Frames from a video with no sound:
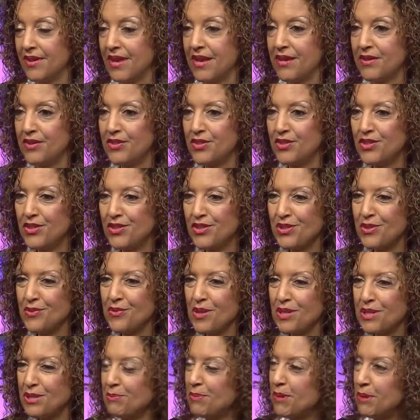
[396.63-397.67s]
It's just so
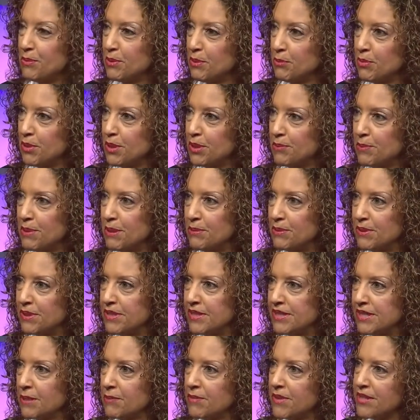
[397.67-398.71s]
nice to be able to bring people
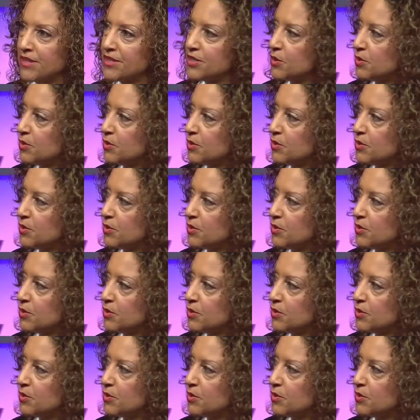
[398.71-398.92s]
to something